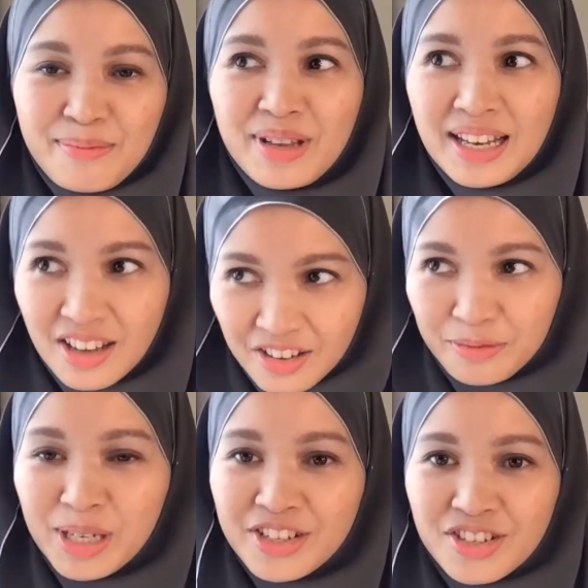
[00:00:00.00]
A lot
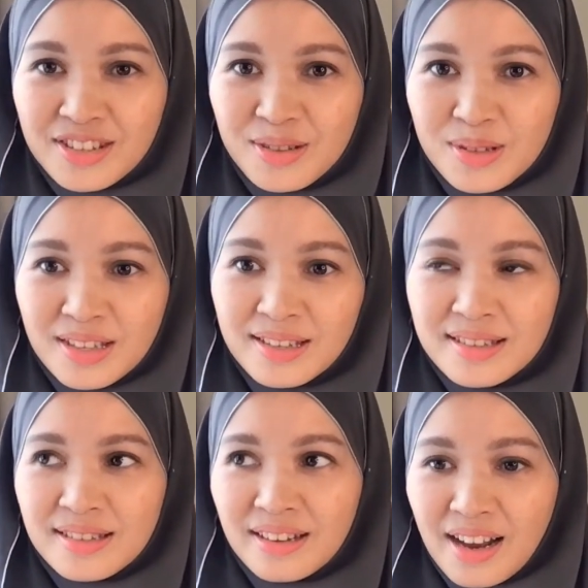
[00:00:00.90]
of Malaysians use
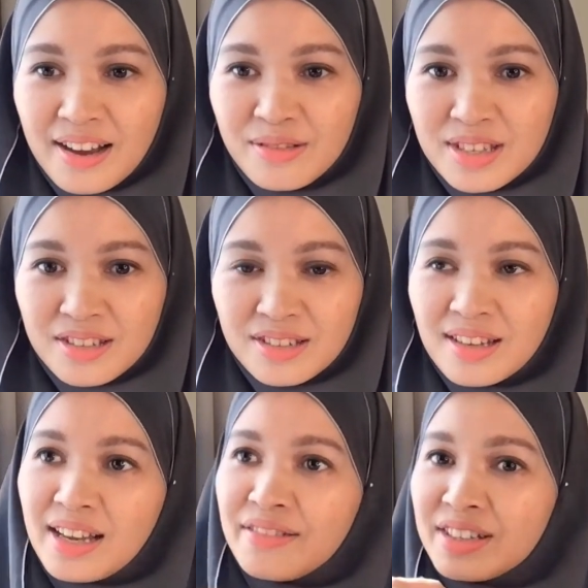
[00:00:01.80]
this.
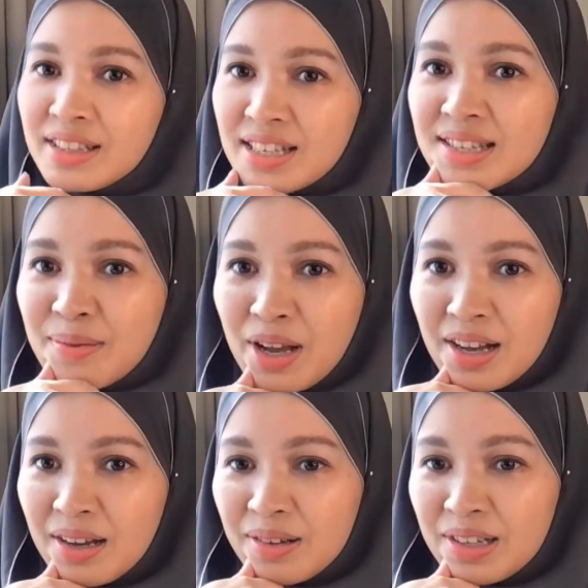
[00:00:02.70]
I've heard this
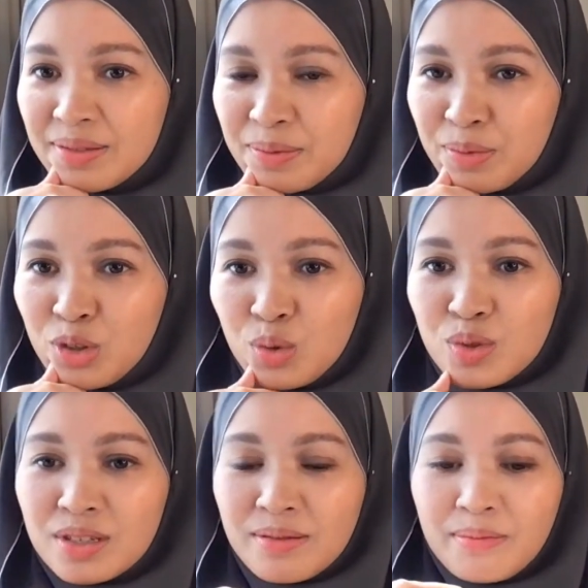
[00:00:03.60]

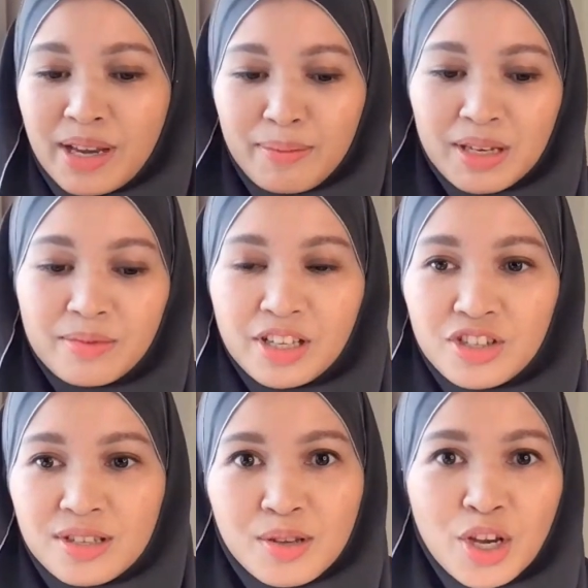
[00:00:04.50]
used by many
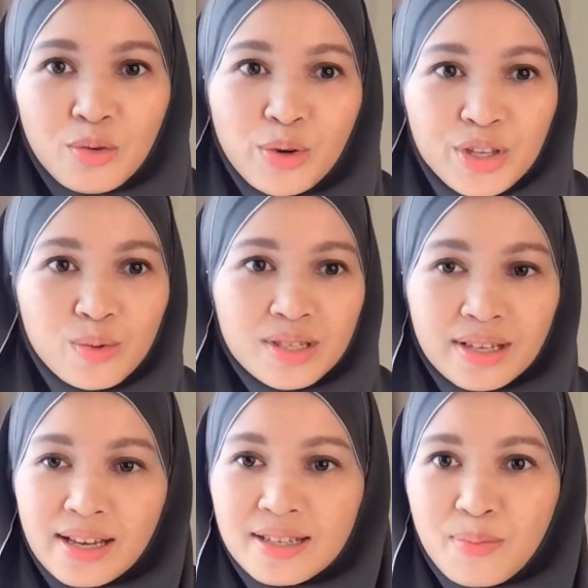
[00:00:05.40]
Malaysians. We use
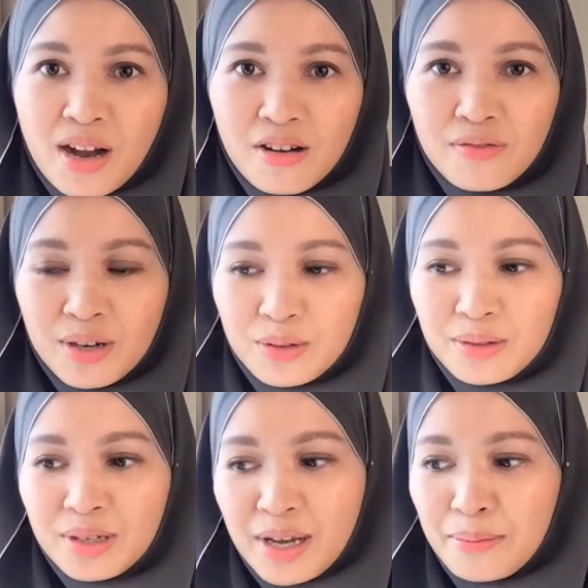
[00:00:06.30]
it as part of
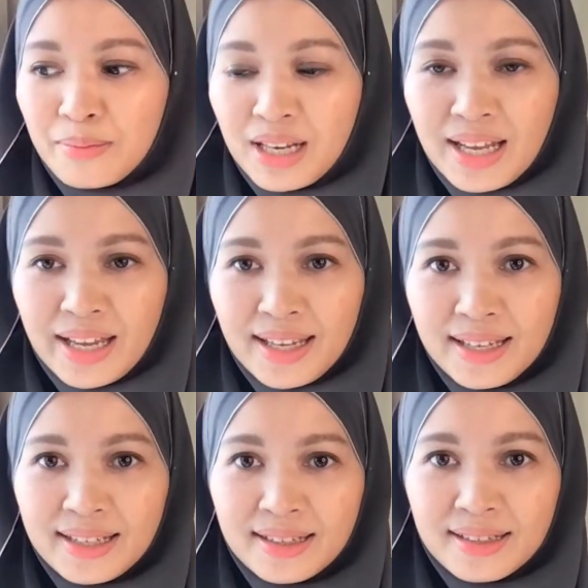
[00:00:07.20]
our
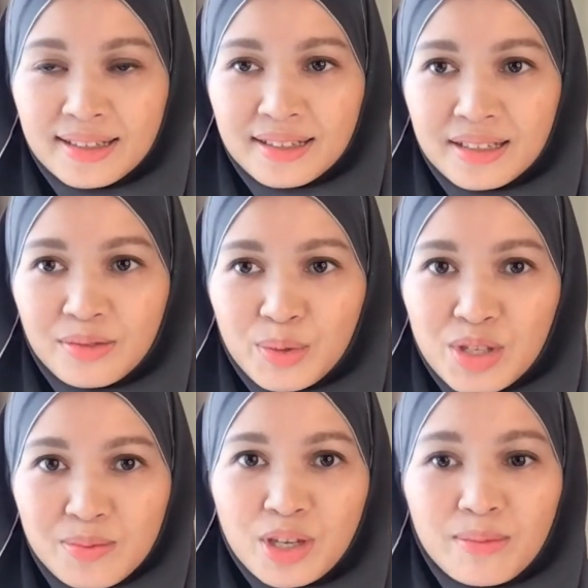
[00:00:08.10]
Malay, when we
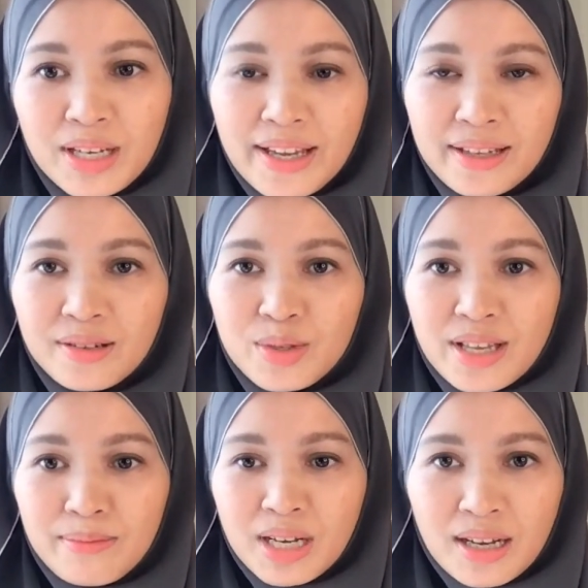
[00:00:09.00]
speak Malay, we
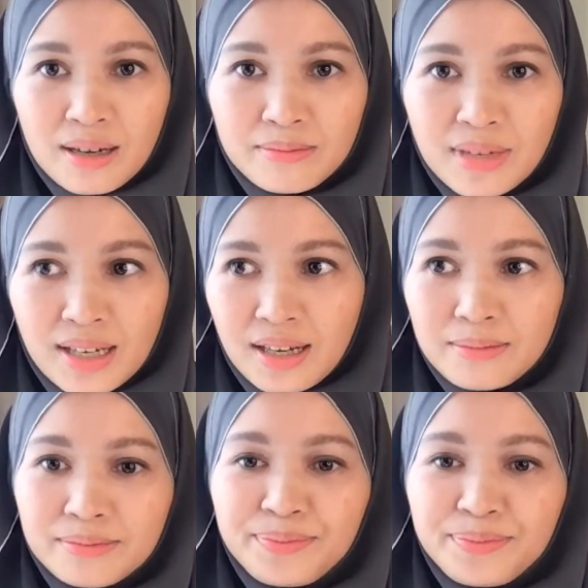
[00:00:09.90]
say markup, markup.